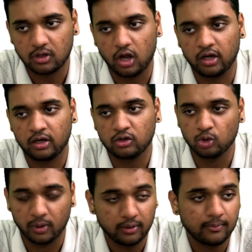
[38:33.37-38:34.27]
Got it?
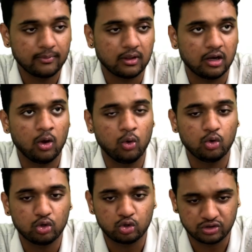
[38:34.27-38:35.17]
Super. Now
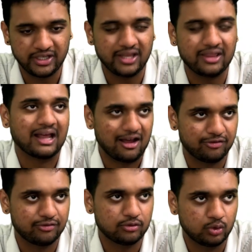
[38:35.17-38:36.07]
to see the
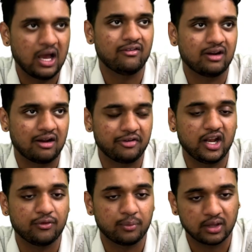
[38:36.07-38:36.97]
graph, to have a rough
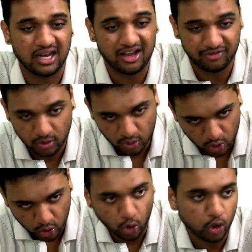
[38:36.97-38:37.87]
idea of the graph,
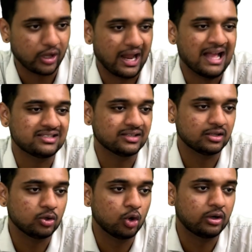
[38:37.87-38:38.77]
go to your answers
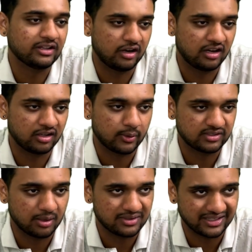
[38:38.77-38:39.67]
and go to test and
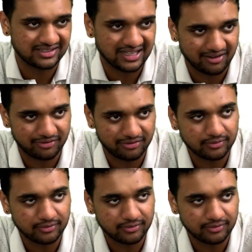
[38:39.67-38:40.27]
question number 6 graph.